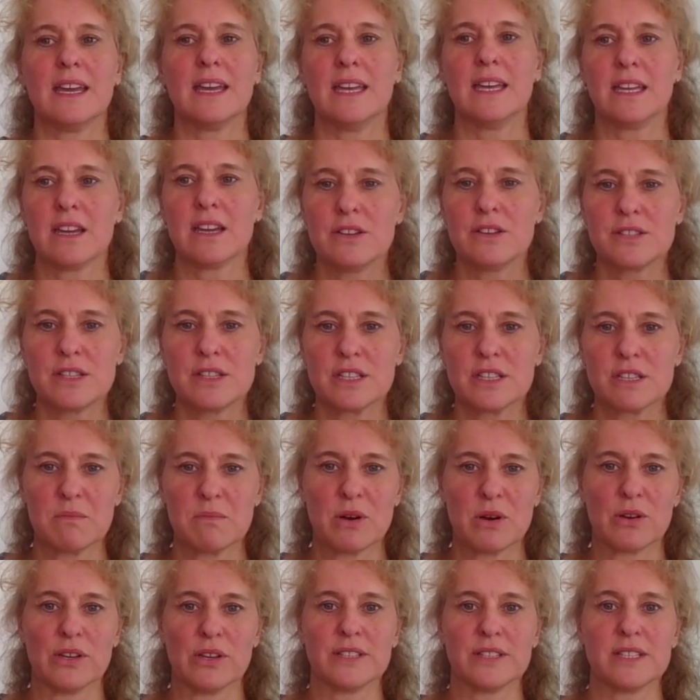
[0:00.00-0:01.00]
He goes into
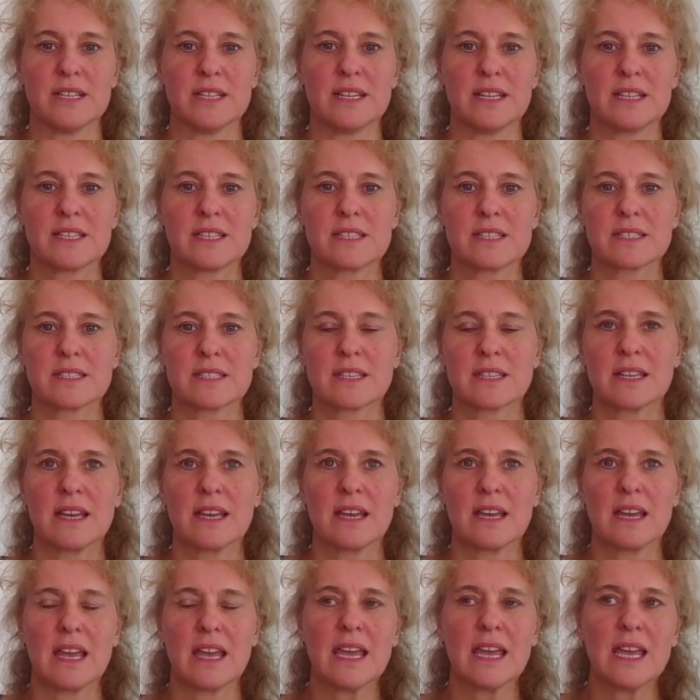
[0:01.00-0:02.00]
politics.
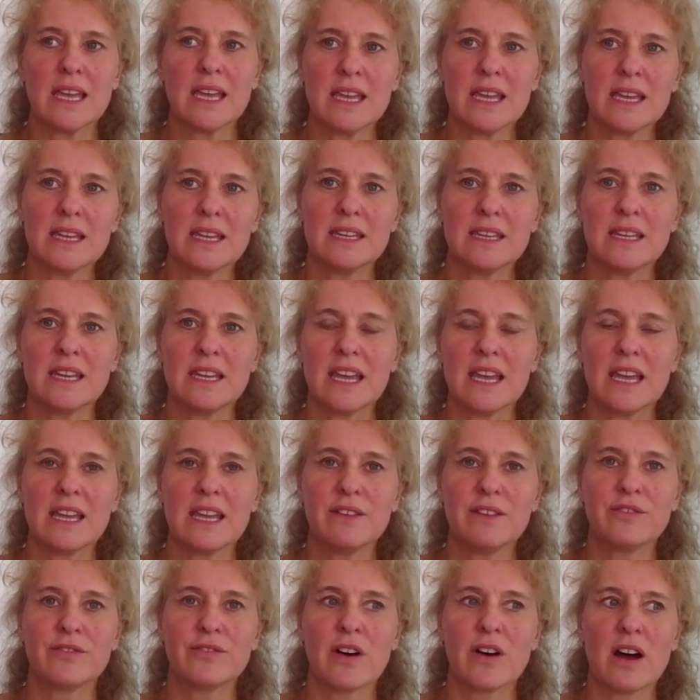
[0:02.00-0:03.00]

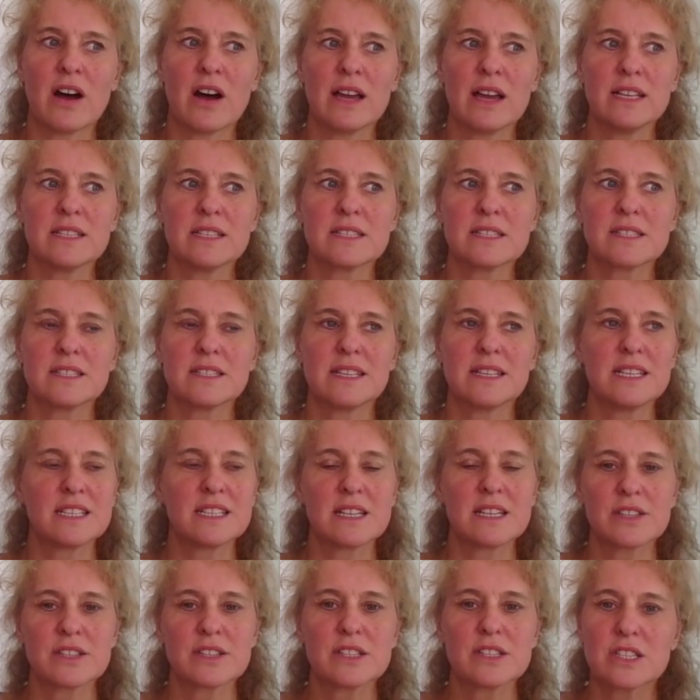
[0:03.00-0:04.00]
He finds that it
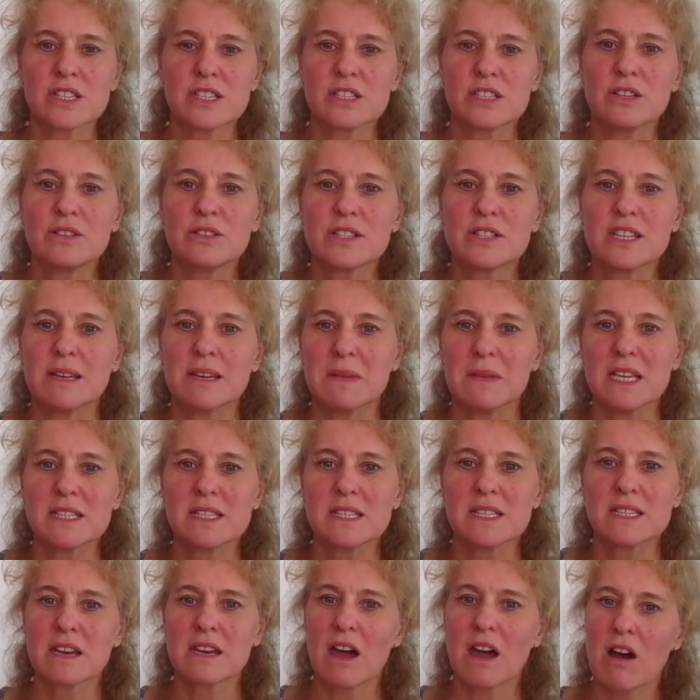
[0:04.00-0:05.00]
doesn't suit him.
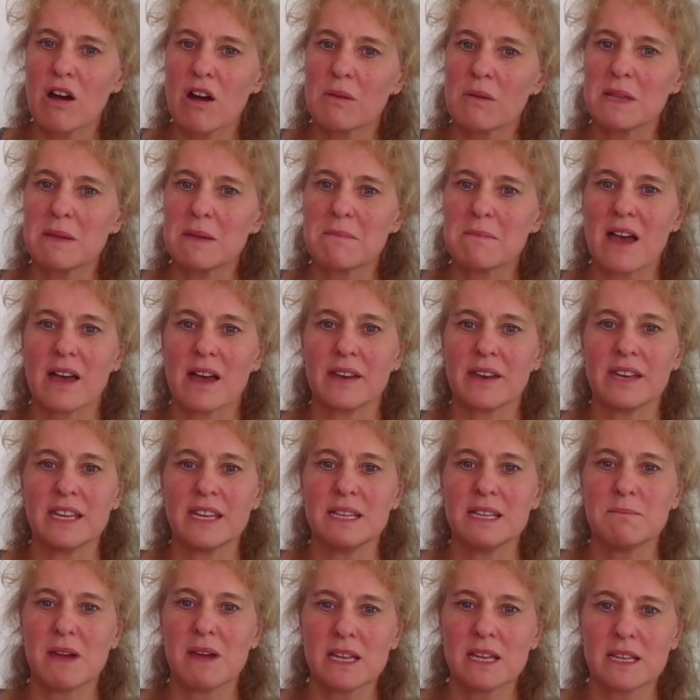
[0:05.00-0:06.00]
He's an army man.
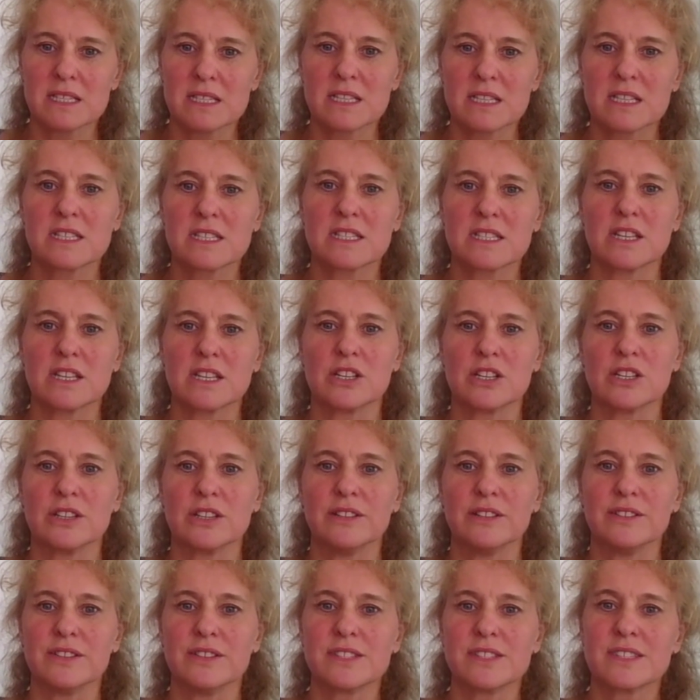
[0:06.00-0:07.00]
He makes
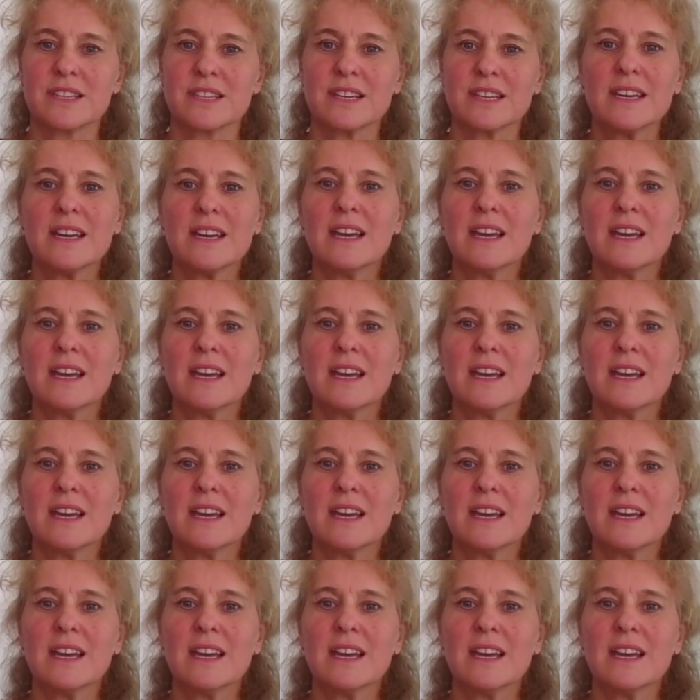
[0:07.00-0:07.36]
decisions.